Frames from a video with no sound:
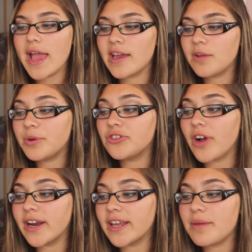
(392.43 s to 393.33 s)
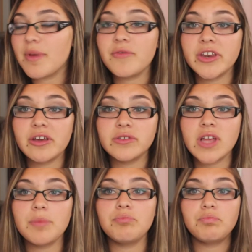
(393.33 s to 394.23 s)
And I've been trying to get my videos
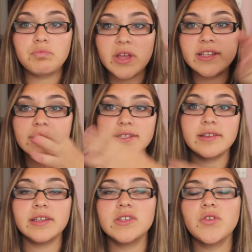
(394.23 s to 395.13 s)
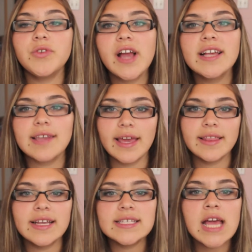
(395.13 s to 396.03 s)
up consistently. So if you guys
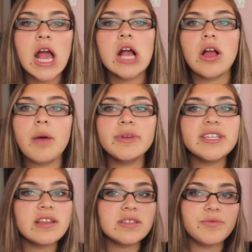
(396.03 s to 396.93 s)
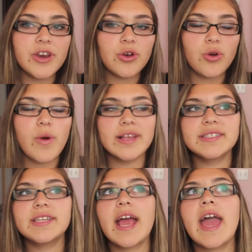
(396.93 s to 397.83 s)
like this, comment down some video
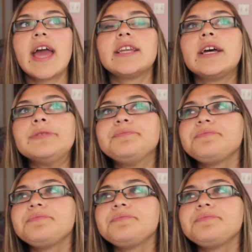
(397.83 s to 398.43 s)
requests and